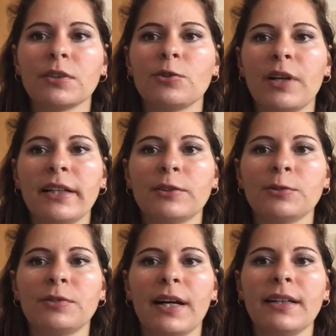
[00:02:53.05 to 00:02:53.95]
try to
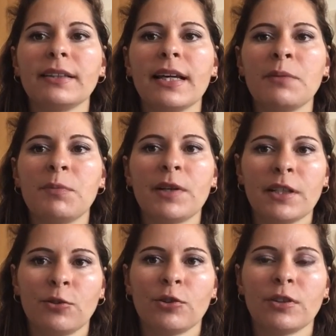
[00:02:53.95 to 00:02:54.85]
find
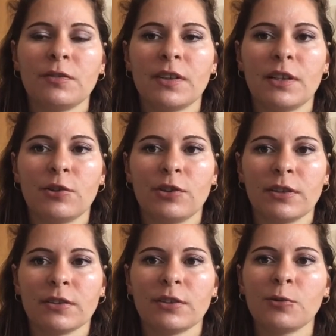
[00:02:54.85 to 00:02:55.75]
abridged
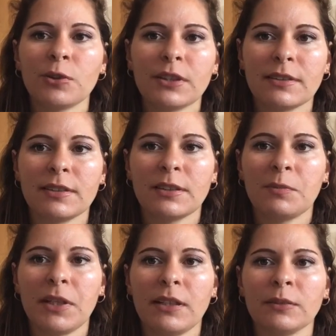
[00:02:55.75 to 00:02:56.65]
versions. What does it
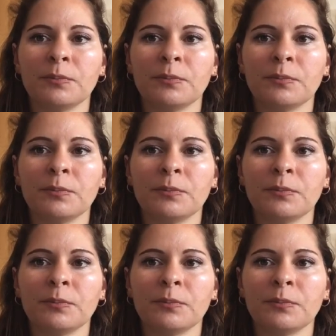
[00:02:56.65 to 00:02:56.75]
mean?